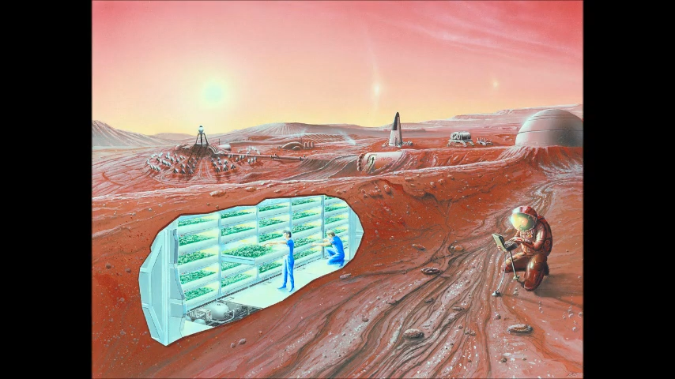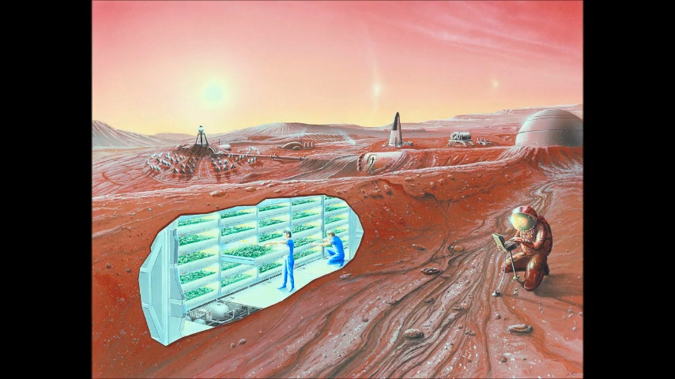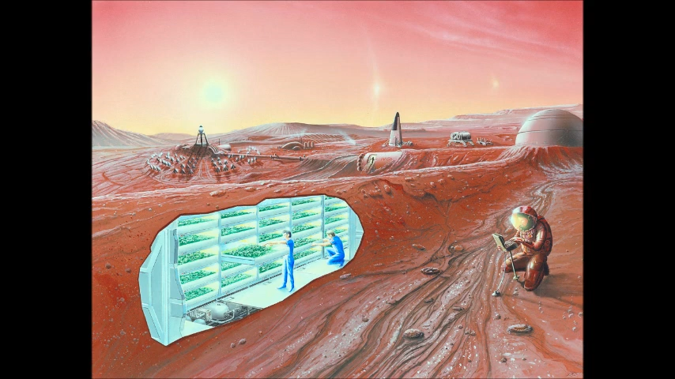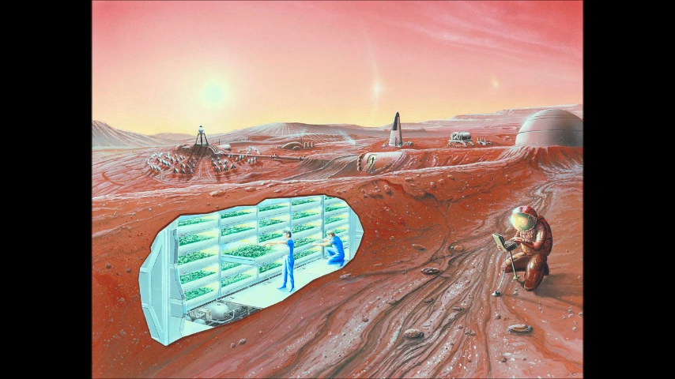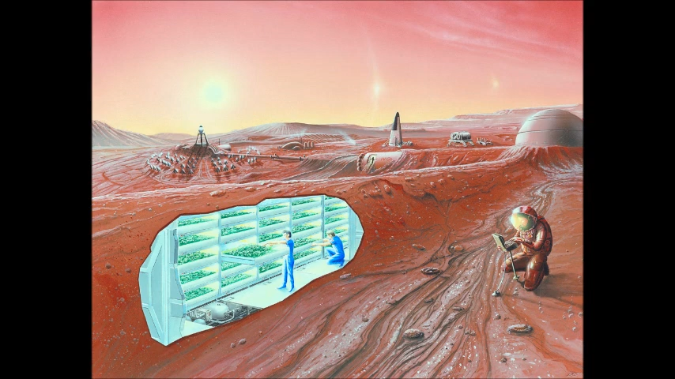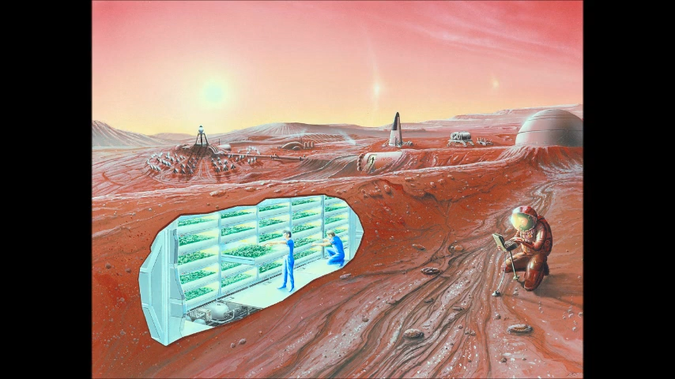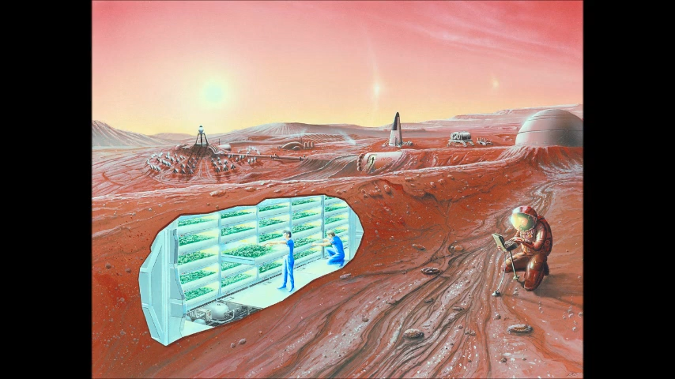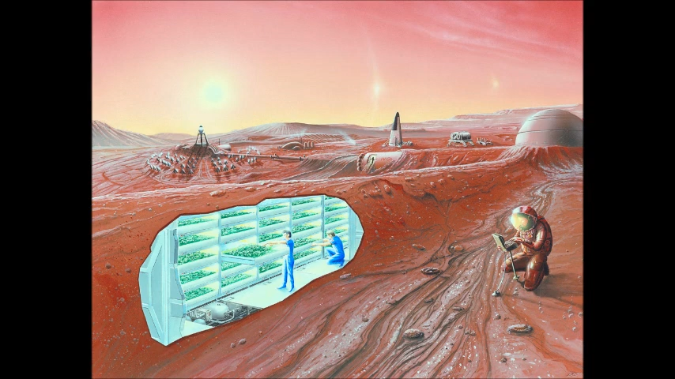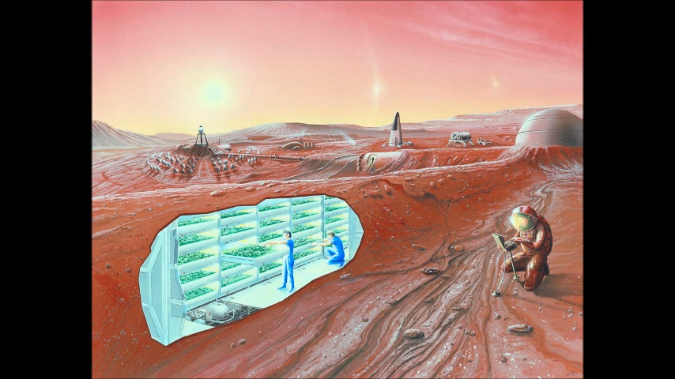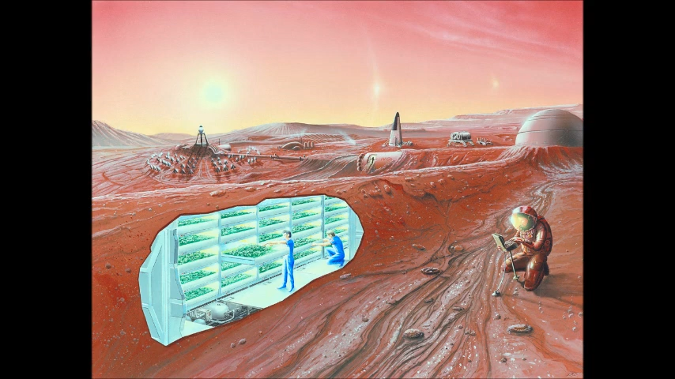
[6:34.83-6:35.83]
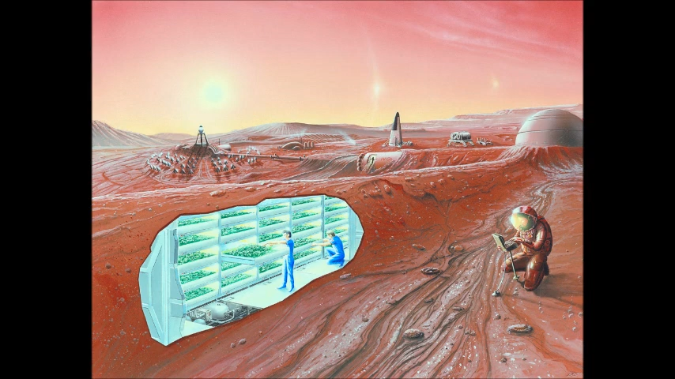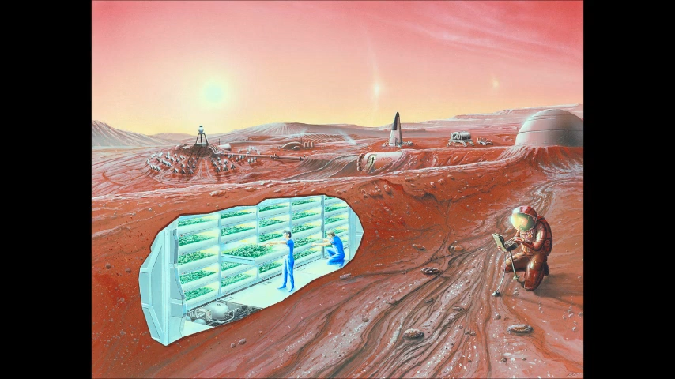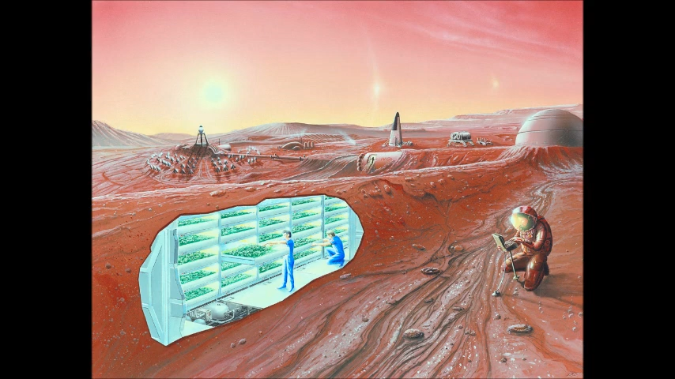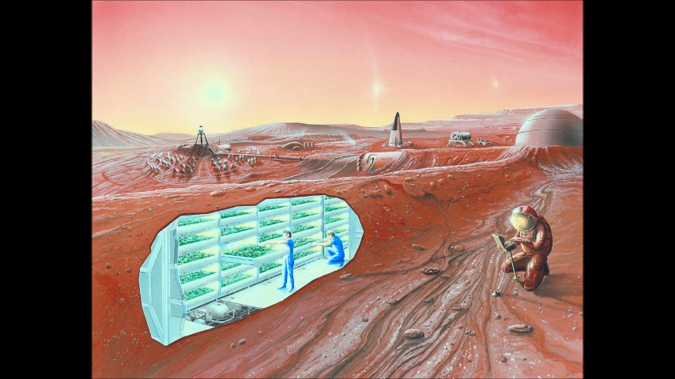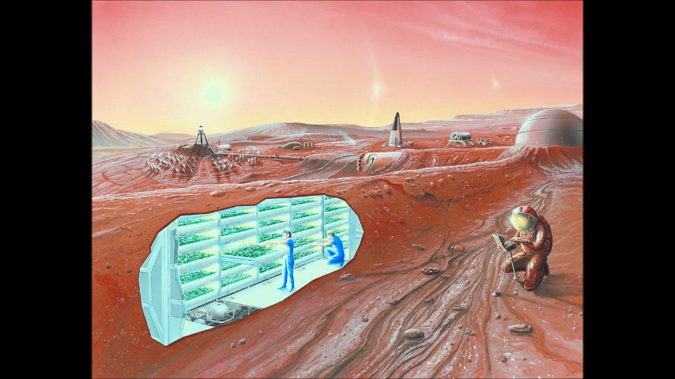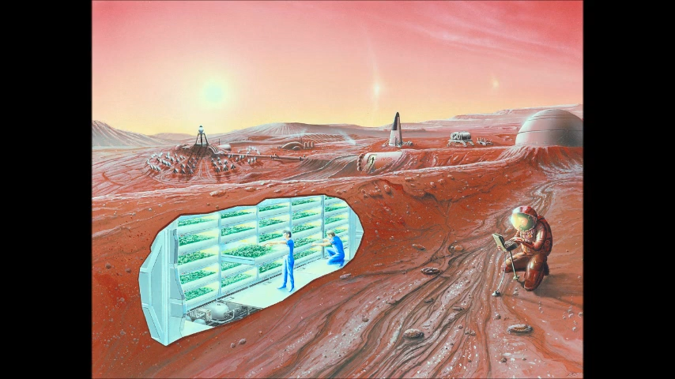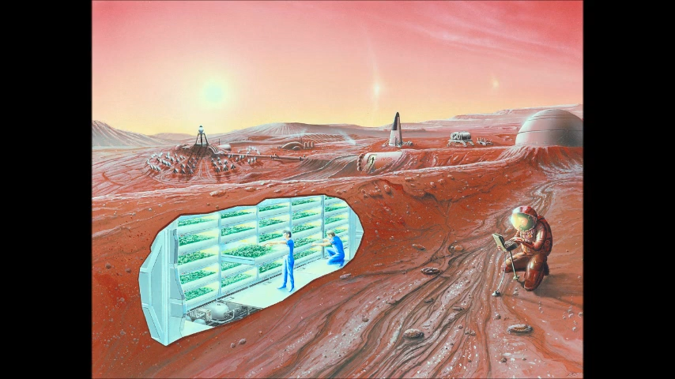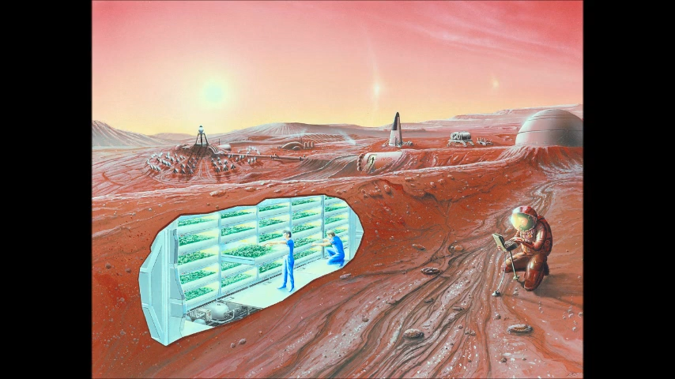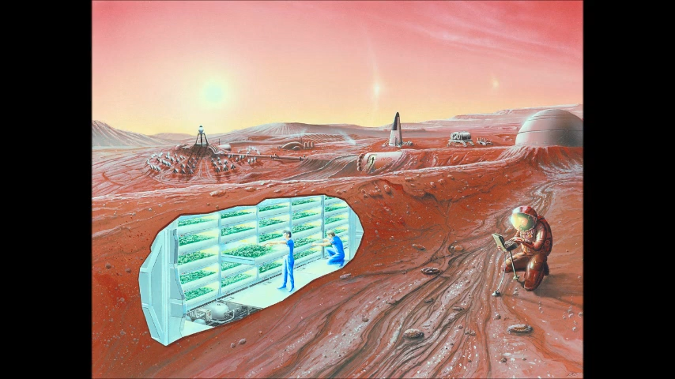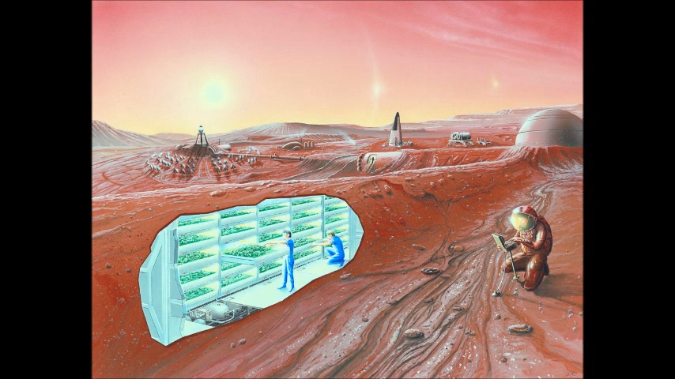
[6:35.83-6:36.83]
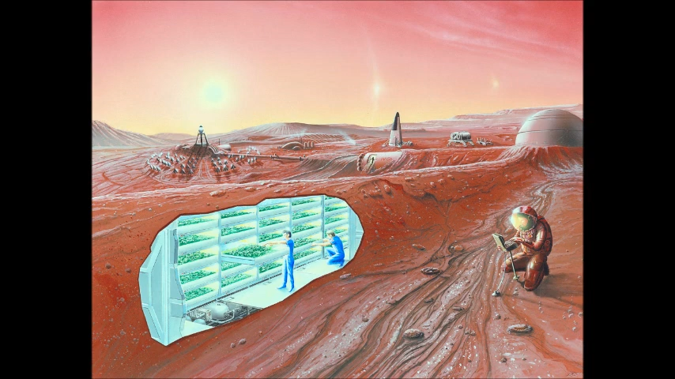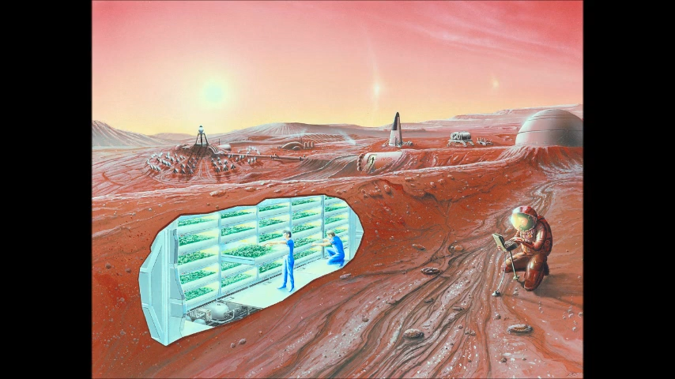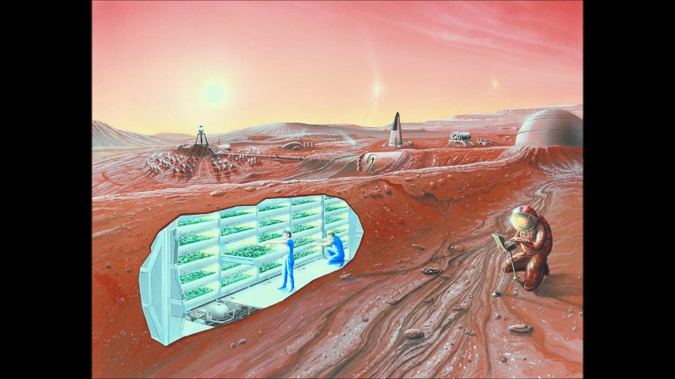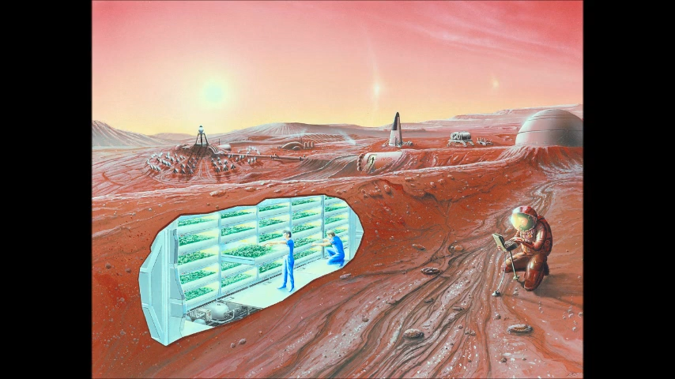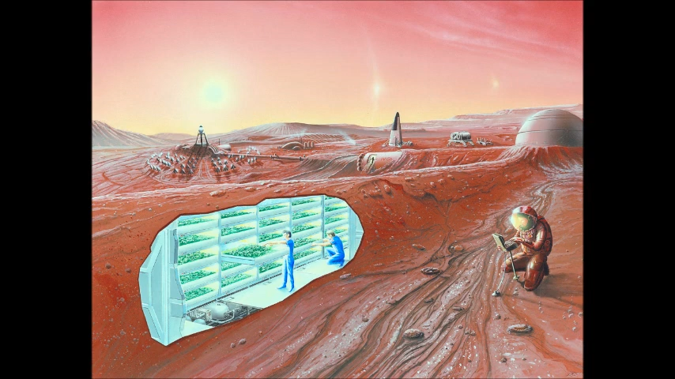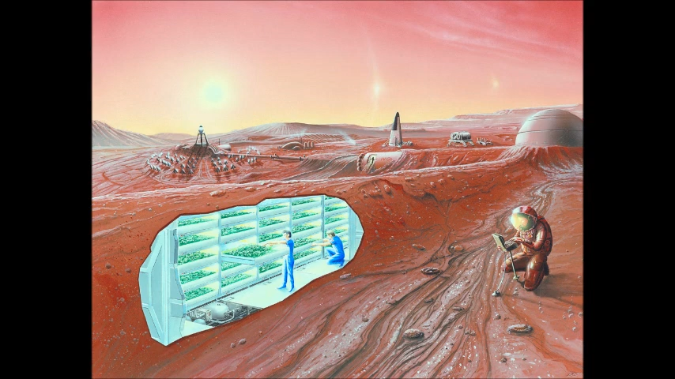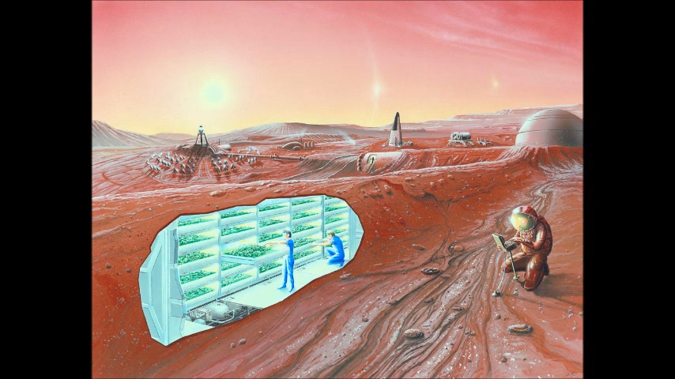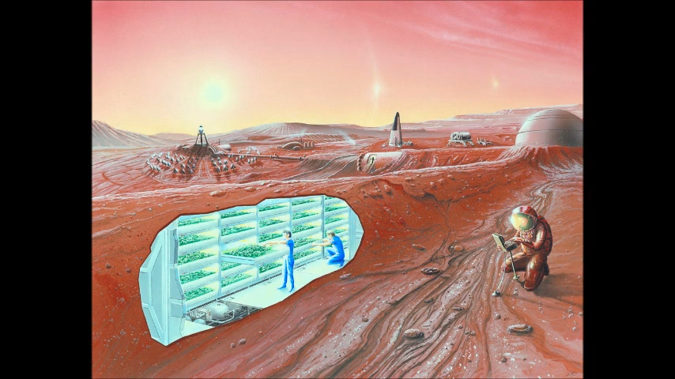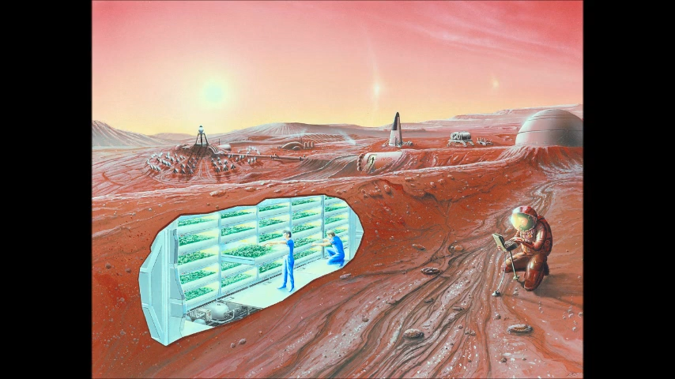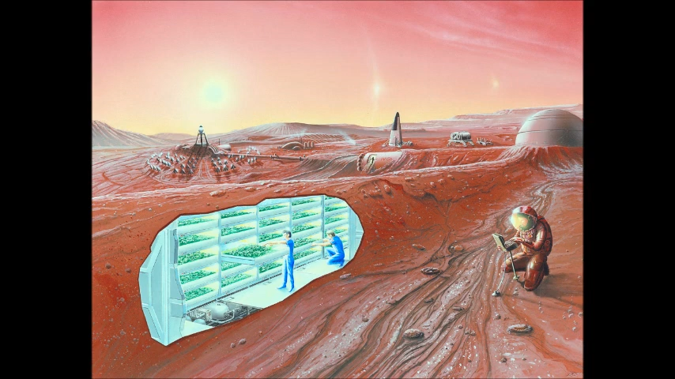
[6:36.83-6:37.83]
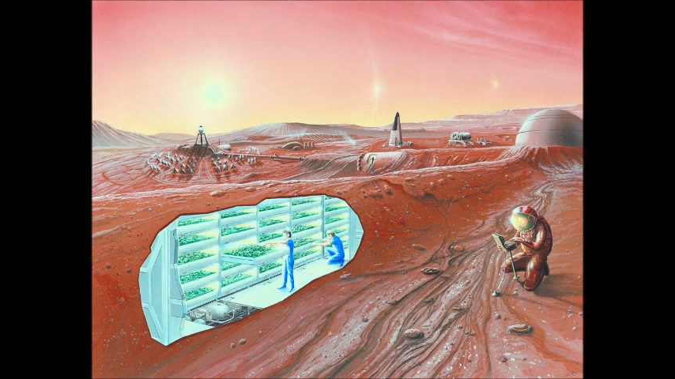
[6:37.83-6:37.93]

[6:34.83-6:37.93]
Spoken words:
(no speaker visible)